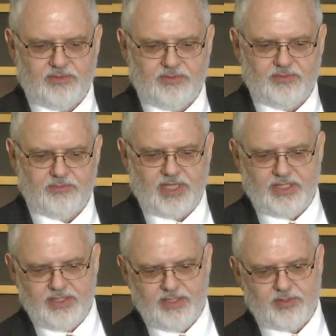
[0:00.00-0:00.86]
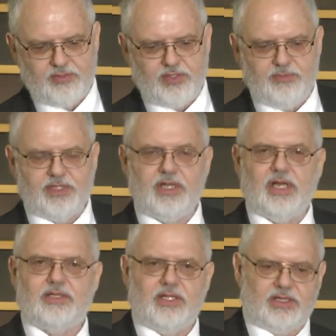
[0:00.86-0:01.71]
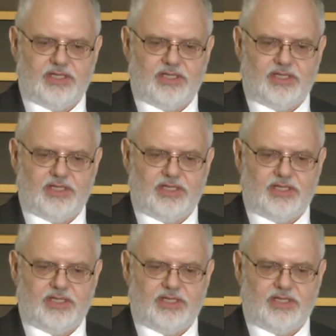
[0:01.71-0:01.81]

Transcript: by industry, but not the